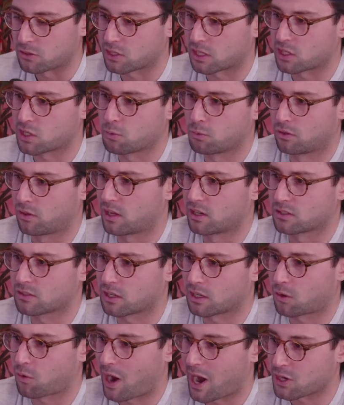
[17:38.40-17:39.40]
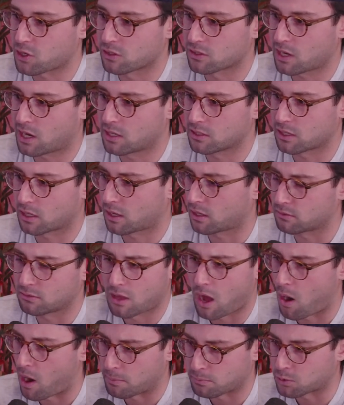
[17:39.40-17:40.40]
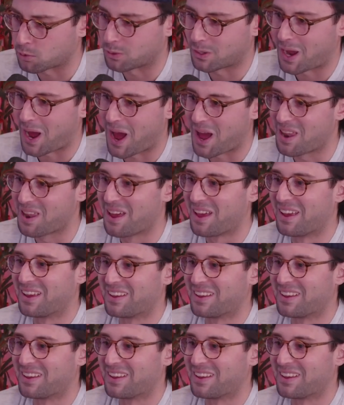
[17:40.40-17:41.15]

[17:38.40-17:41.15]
And I was like, she wouldn't let us like crash inside. He's like, no, absolutely not.